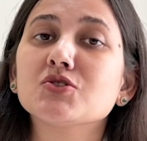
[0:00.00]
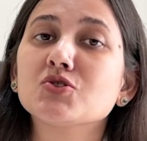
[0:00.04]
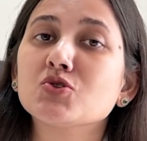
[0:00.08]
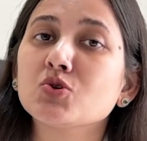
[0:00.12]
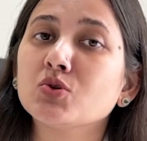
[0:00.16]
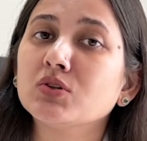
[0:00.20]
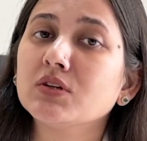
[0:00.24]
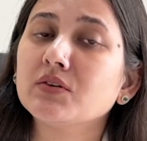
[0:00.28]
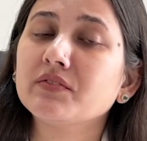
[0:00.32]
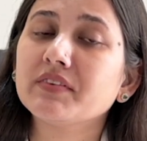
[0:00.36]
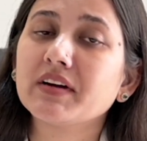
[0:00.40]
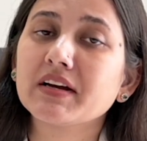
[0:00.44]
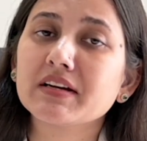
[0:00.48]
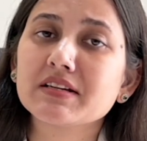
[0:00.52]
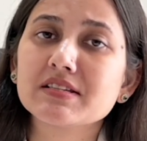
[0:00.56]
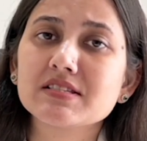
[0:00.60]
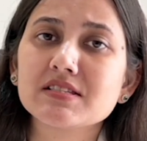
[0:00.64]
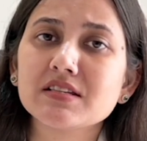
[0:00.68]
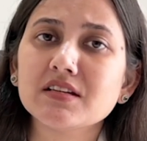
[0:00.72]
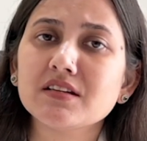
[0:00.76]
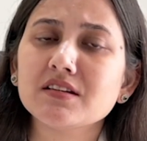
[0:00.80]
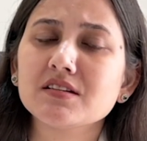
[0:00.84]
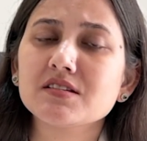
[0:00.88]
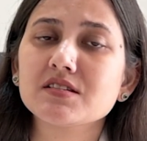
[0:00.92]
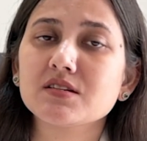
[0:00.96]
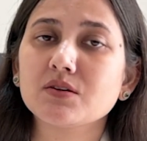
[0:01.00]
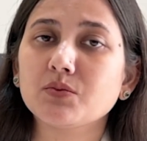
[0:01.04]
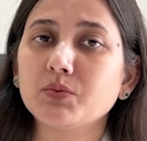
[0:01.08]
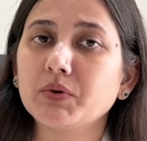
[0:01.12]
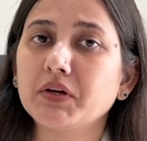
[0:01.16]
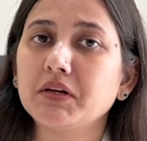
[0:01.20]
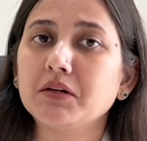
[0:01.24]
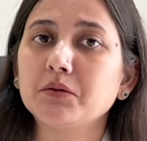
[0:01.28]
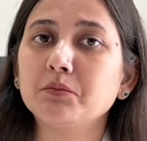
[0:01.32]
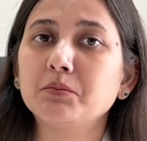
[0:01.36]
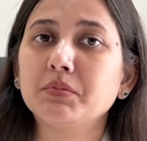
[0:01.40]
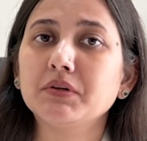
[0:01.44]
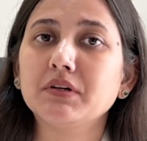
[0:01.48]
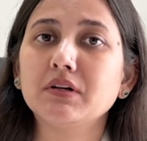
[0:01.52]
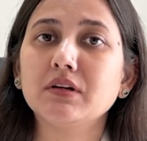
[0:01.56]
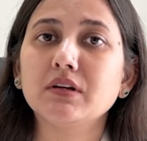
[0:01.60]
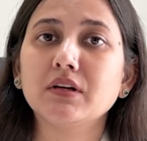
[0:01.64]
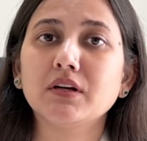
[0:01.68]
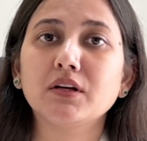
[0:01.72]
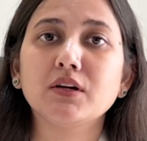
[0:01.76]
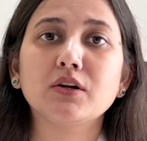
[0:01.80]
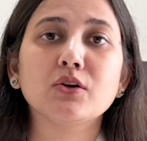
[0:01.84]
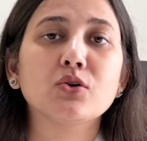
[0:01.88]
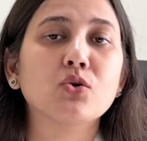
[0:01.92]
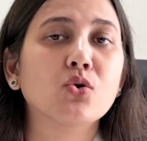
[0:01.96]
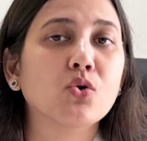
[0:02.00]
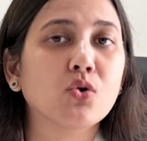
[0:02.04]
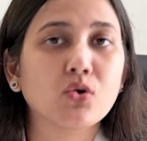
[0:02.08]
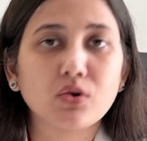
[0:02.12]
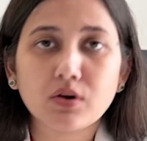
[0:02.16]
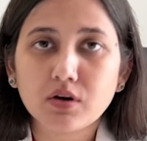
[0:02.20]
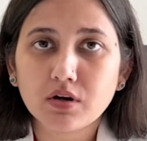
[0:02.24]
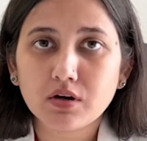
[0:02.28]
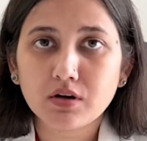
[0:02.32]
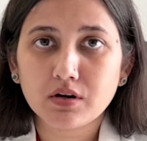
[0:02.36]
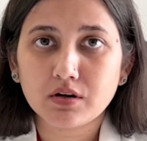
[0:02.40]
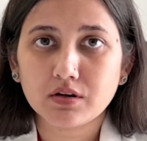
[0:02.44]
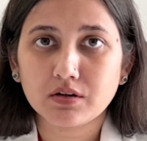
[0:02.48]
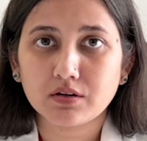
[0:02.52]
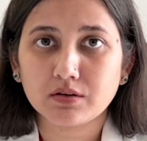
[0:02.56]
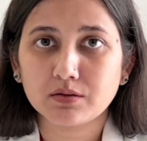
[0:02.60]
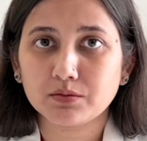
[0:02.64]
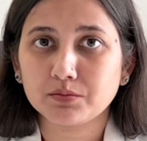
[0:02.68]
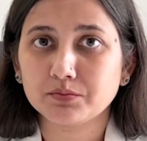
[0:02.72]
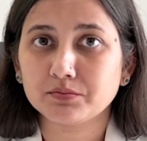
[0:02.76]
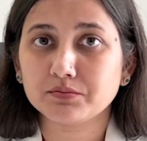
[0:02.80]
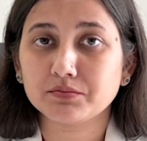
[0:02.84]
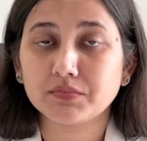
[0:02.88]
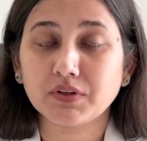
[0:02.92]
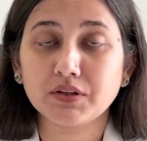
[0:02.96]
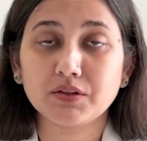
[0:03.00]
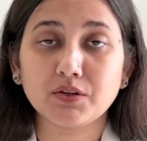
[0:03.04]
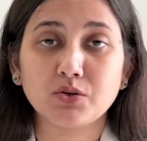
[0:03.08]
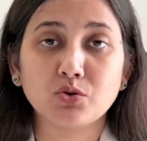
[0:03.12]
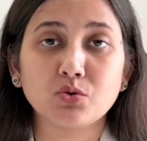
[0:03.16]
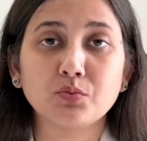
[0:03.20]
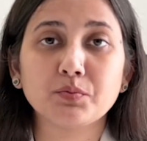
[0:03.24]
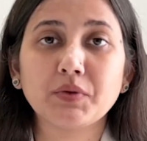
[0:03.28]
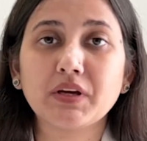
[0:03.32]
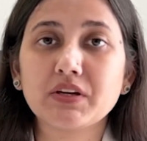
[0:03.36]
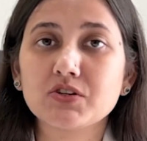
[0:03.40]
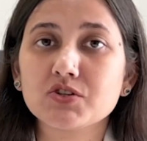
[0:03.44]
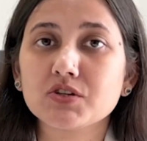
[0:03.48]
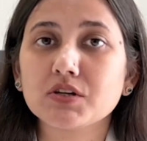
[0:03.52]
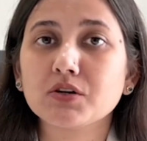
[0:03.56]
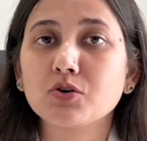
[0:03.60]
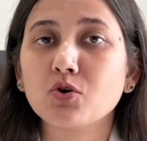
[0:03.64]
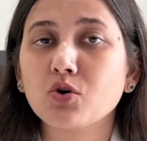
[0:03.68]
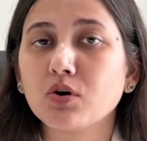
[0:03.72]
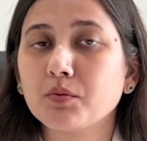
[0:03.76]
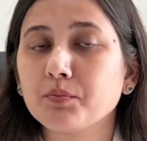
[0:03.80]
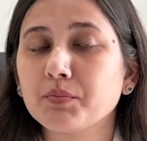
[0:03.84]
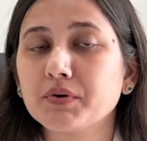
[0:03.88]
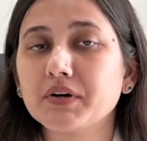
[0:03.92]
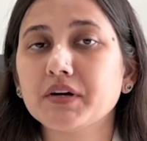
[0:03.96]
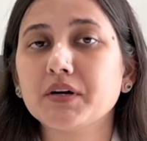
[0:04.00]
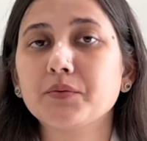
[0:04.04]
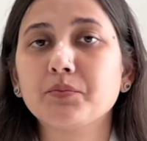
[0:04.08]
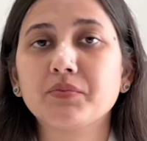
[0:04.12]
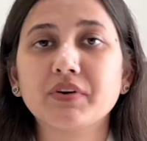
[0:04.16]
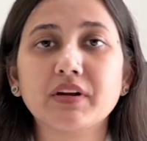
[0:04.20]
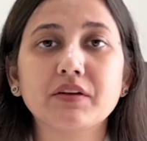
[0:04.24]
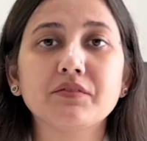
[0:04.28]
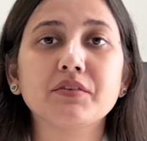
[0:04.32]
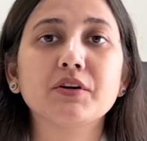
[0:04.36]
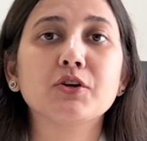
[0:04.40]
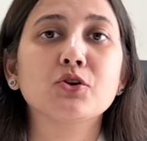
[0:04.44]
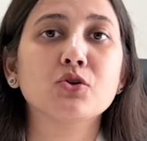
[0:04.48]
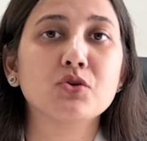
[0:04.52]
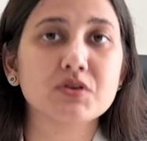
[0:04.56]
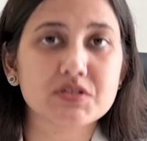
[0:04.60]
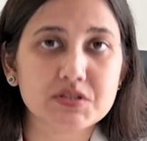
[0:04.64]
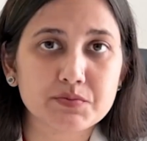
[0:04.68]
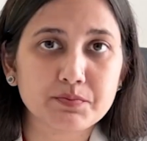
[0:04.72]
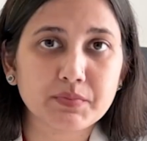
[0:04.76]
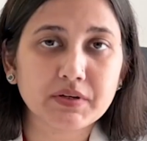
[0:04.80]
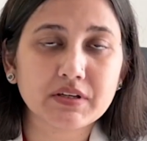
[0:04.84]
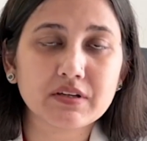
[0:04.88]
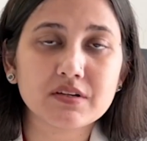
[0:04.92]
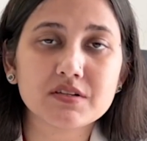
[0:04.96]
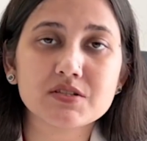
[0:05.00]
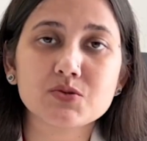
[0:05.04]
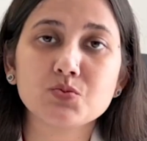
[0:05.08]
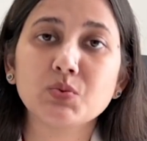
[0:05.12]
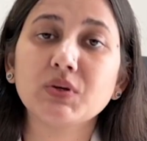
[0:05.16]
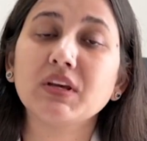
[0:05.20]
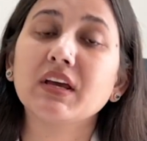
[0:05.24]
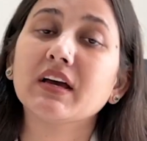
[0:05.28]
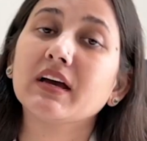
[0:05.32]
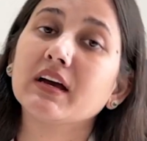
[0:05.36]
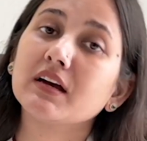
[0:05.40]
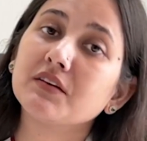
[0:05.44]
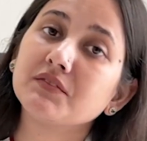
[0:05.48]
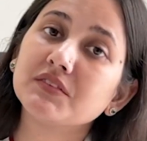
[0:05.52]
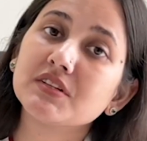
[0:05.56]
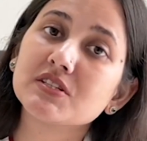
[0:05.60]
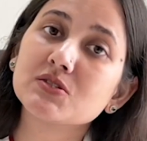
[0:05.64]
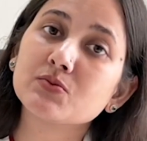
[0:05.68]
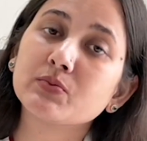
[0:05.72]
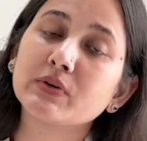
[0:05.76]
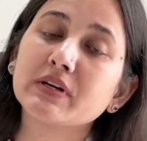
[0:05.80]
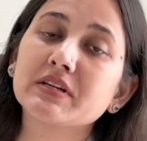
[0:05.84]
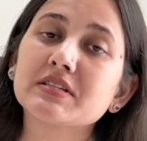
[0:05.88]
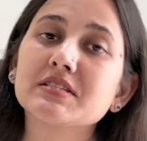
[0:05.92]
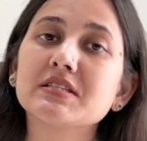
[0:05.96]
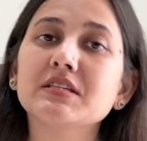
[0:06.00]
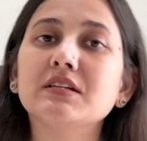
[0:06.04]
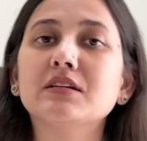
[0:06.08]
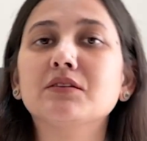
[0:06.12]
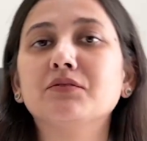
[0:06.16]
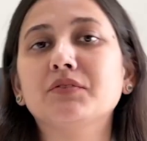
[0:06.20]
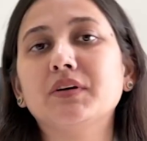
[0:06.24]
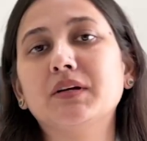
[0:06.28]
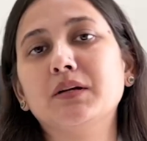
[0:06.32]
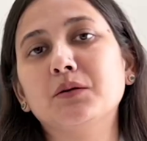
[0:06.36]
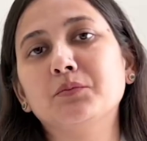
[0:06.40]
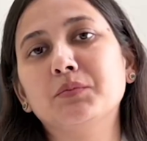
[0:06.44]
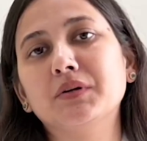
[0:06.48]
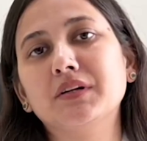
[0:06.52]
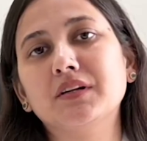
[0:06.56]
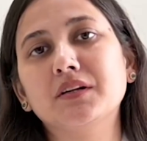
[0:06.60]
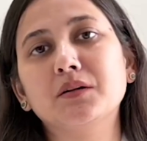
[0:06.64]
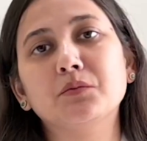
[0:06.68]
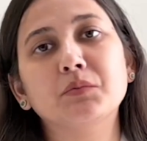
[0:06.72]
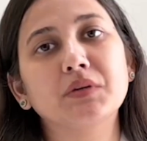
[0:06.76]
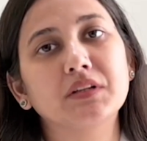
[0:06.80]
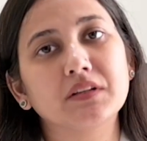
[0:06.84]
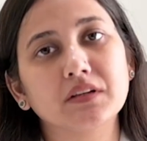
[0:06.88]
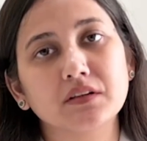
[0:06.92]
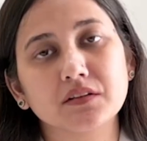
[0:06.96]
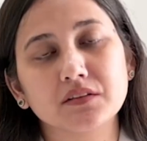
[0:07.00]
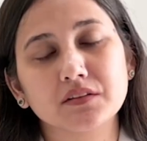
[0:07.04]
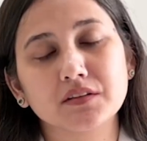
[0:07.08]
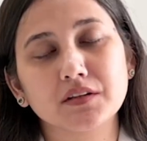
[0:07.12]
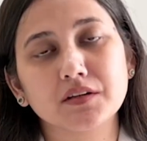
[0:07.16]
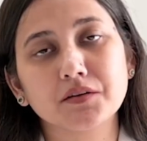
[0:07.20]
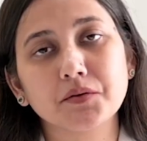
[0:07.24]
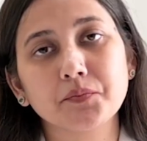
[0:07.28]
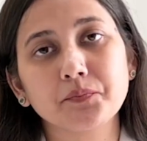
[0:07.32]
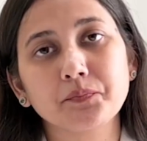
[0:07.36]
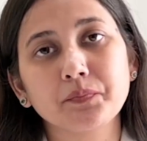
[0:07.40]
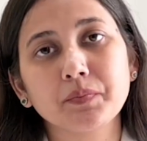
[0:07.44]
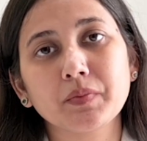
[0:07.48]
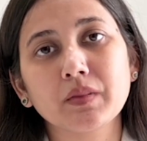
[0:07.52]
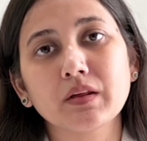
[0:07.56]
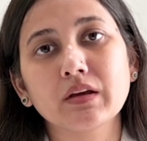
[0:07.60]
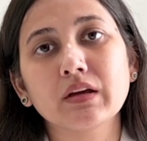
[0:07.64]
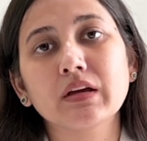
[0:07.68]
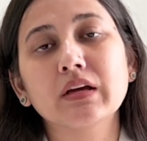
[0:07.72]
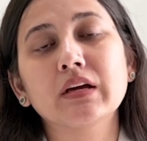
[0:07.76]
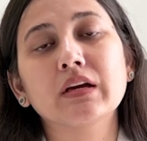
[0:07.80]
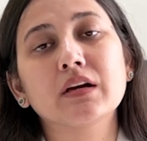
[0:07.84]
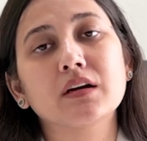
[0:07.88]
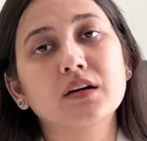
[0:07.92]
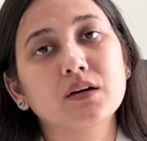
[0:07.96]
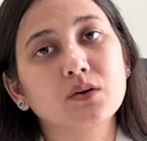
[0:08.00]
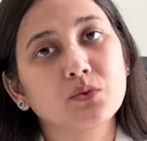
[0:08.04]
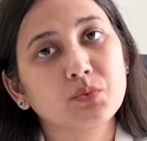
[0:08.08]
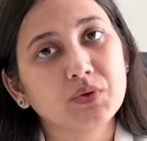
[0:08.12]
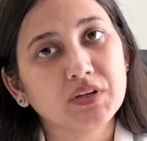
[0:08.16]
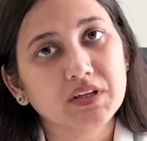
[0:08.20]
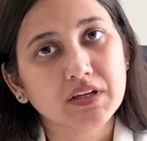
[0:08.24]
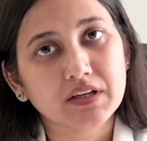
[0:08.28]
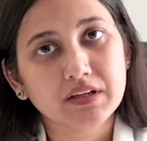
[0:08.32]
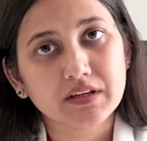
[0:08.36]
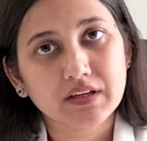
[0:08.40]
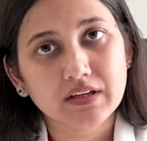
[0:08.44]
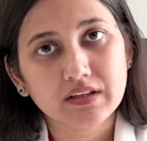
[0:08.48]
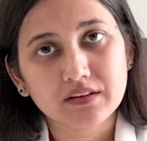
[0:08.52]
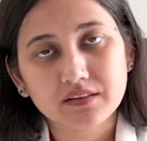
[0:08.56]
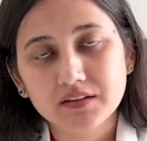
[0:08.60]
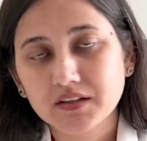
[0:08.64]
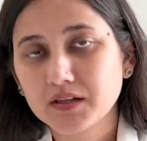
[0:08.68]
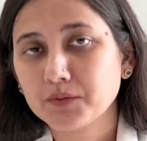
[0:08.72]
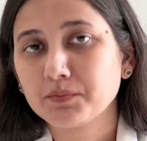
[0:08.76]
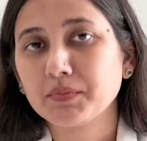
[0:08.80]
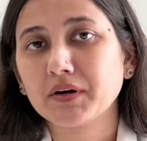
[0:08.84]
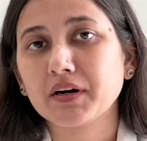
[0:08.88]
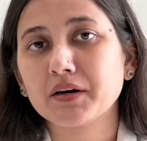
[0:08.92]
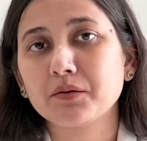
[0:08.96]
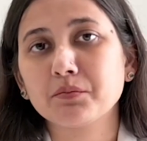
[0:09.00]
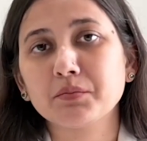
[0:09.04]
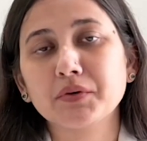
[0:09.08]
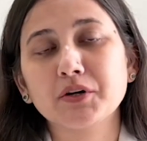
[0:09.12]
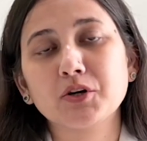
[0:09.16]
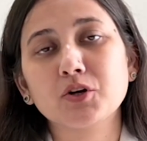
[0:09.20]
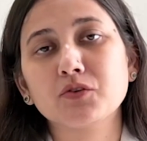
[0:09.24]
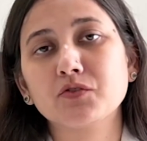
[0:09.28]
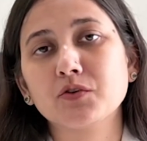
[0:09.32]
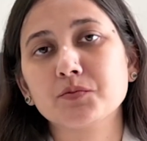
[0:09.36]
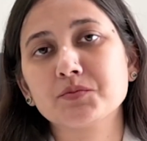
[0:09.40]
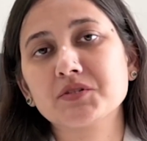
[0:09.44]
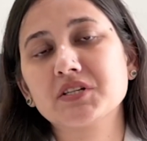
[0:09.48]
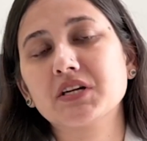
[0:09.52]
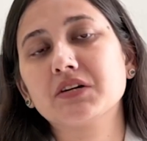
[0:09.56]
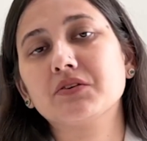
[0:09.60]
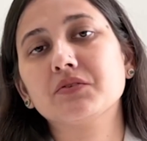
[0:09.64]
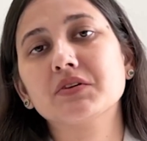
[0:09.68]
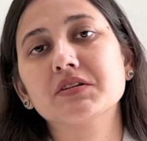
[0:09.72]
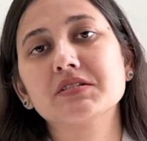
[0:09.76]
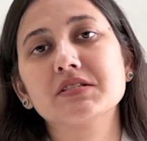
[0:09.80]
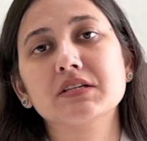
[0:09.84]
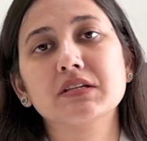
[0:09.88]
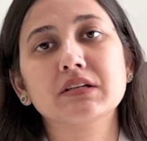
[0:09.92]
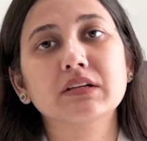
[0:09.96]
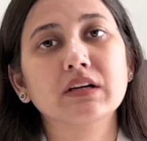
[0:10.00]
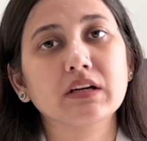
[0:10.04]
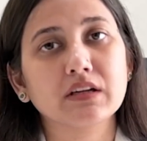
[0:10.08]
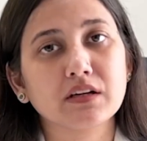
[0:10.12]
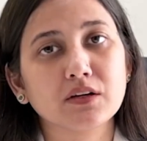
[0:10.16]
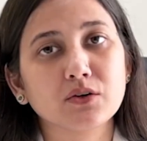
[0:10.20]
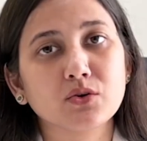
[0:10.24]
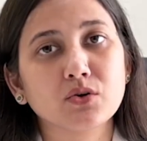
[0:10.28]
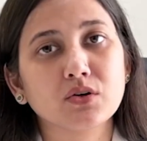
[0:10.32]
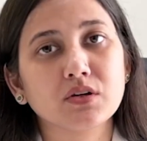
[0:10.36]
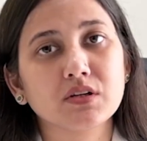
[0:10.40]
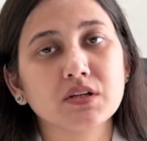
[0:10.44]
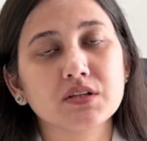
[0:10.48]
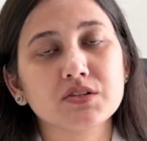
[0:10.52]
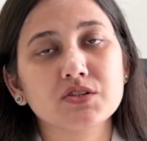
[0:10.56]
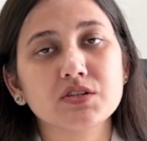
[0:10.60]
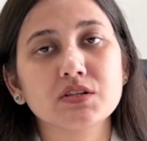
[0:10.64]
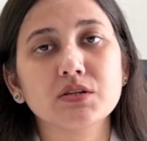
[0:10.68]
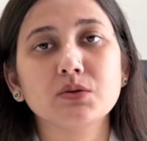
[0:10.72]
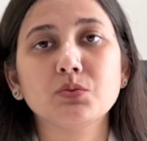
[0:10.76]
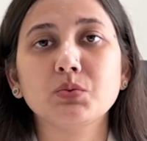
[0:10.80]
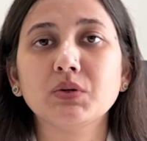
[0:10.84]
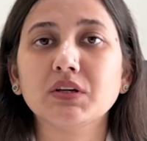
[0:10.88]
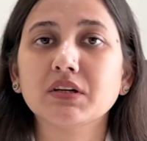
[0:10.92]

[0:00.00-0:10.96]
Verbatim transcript: so the vaccine is available in all uh, you know major corporate private hospitals we have this vaccine available in medanta uh, we are in the Department of Obstetrics and Gynecology.